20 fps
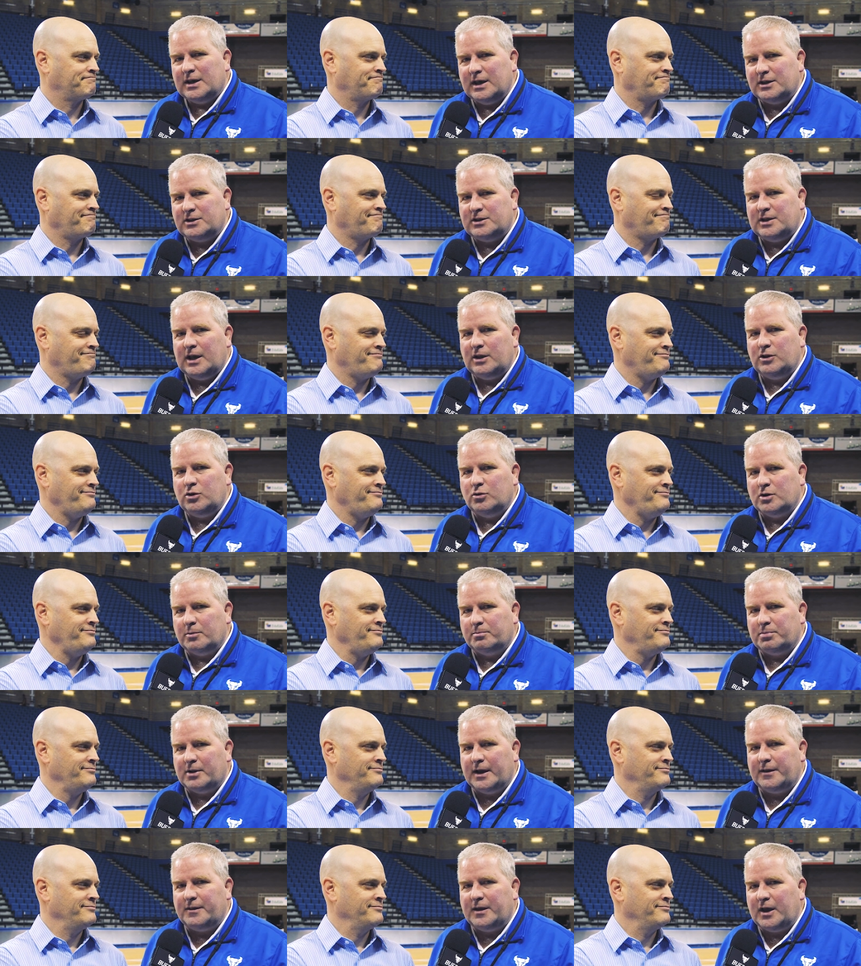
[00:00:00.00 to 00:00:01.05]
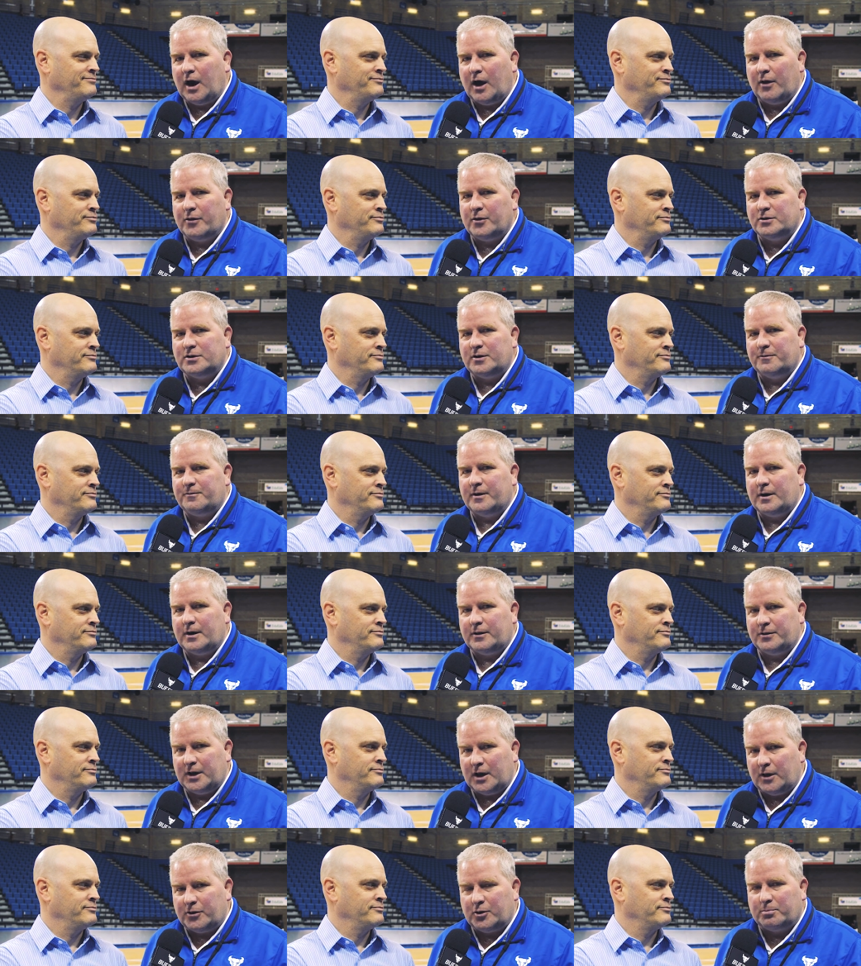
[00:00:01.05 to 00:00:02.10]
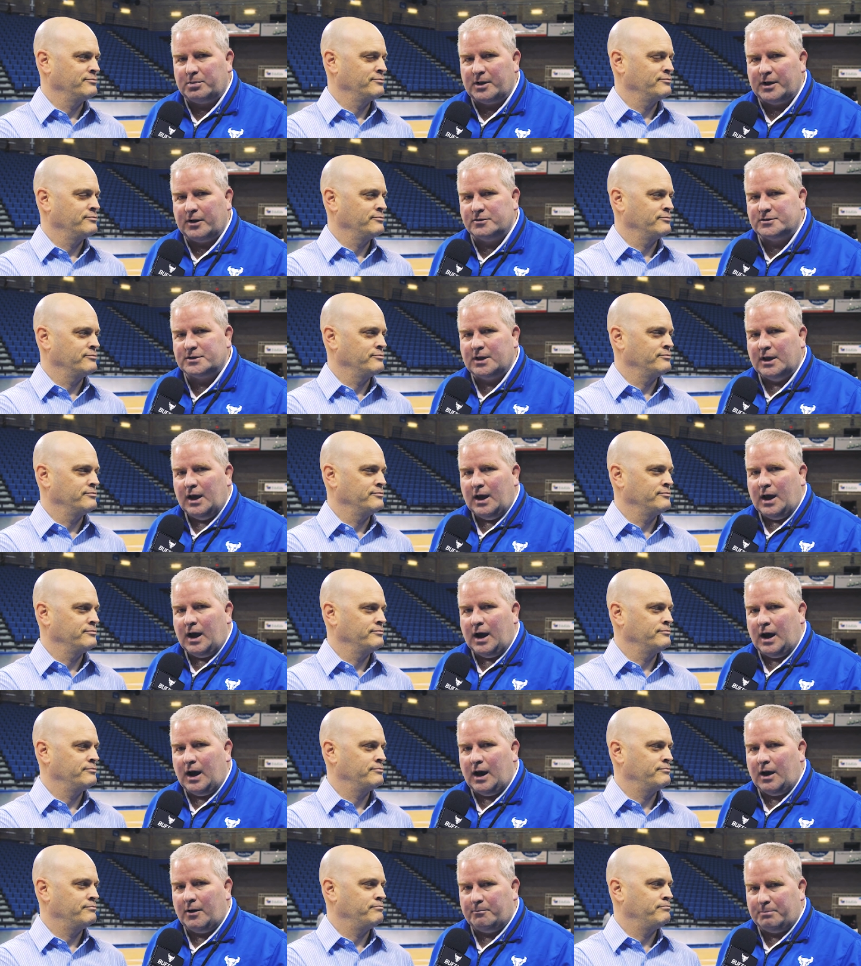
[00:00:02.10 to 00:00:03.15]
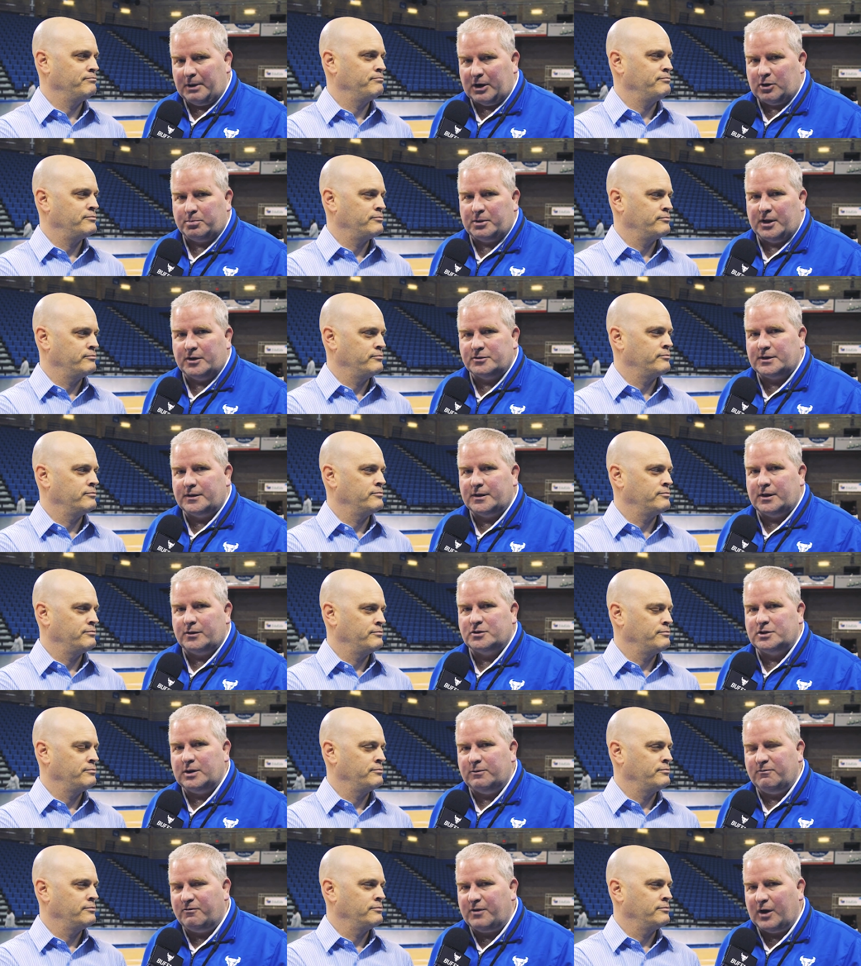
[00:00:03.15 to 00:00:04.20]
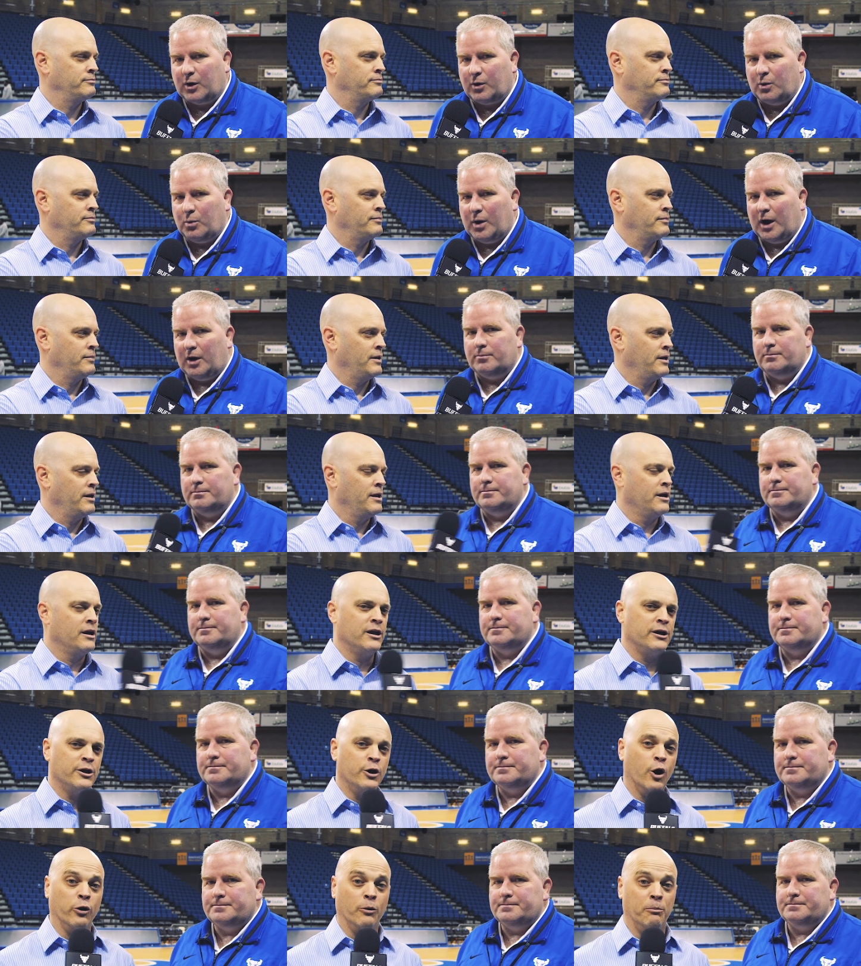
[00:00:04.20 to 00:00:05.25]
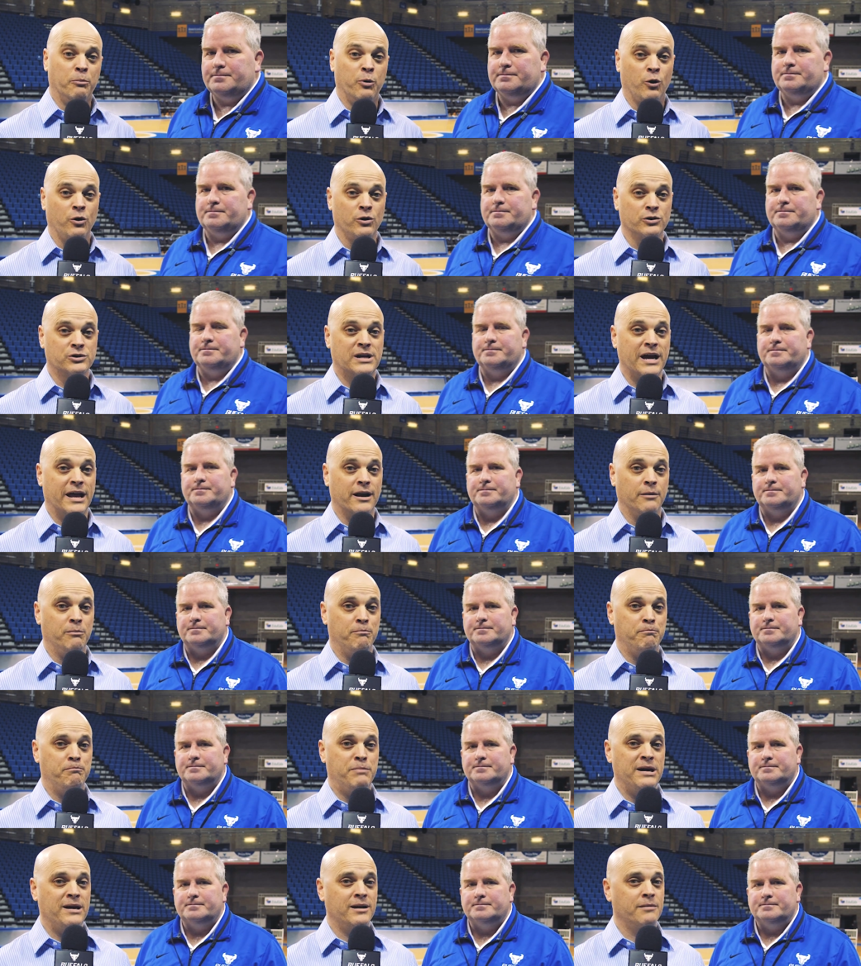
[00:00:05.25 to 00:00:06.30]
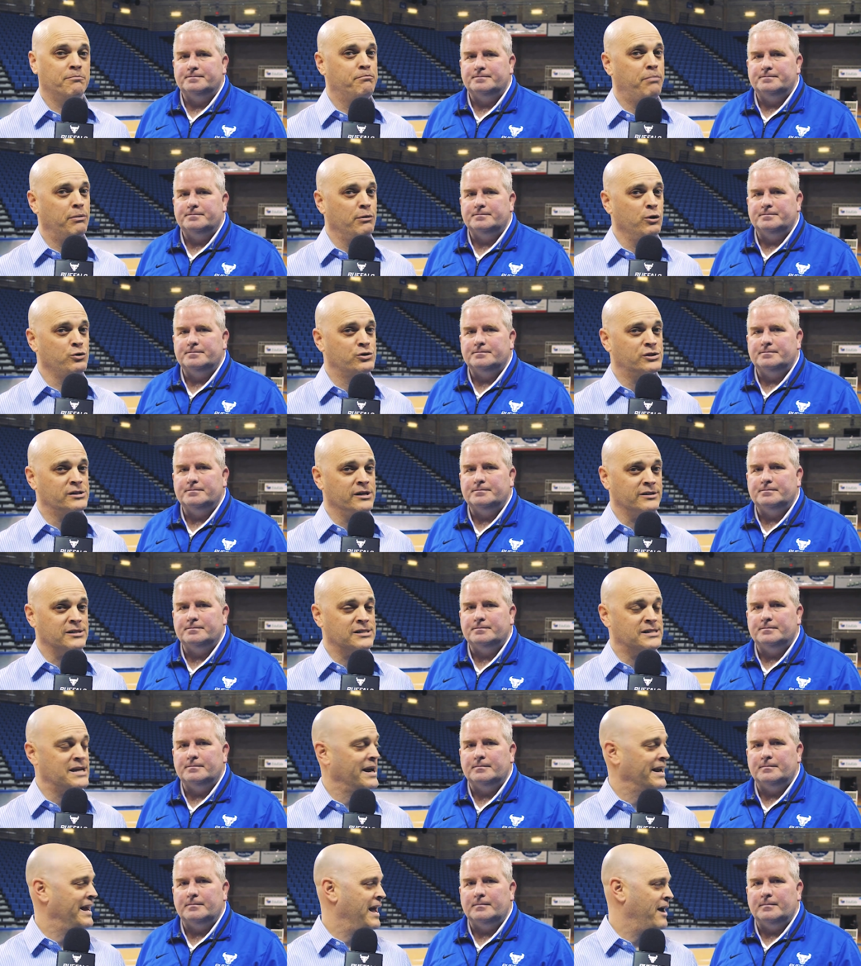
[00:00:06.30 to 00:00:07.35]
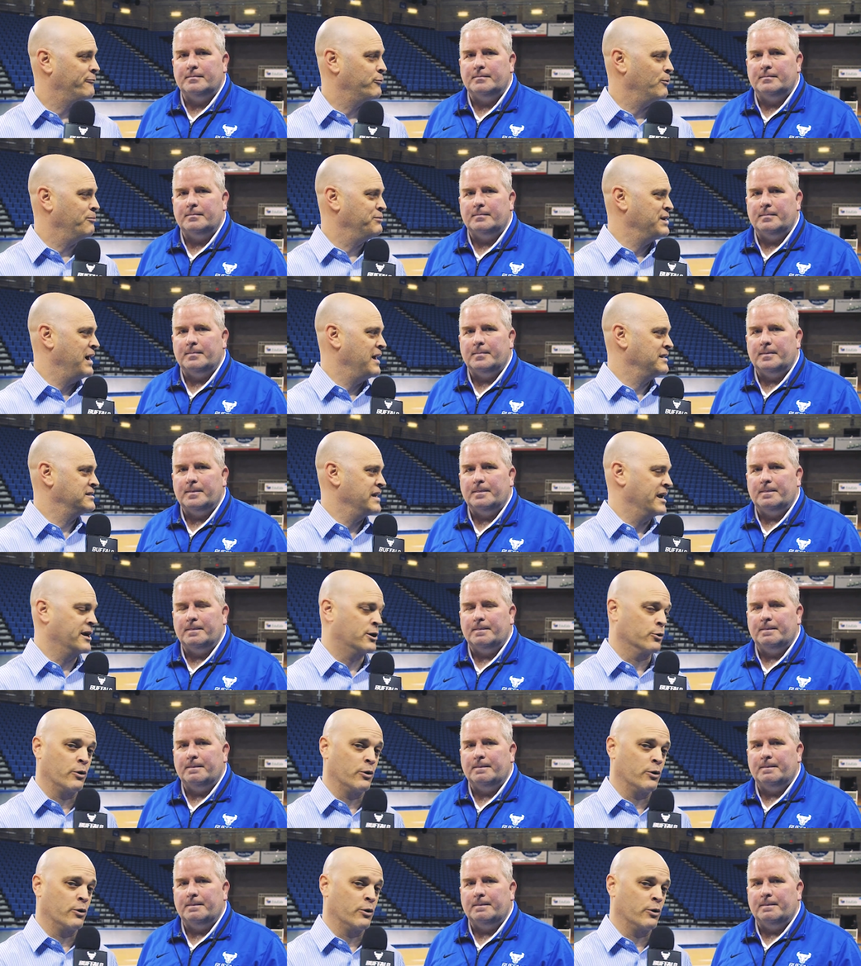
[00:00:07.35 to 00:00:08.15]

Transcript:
Speaker 1: continue to play the other the other players, uh, better players on the other team, very well you know, the
Speaker 2: Bulls got a big boost in the second half from Dontay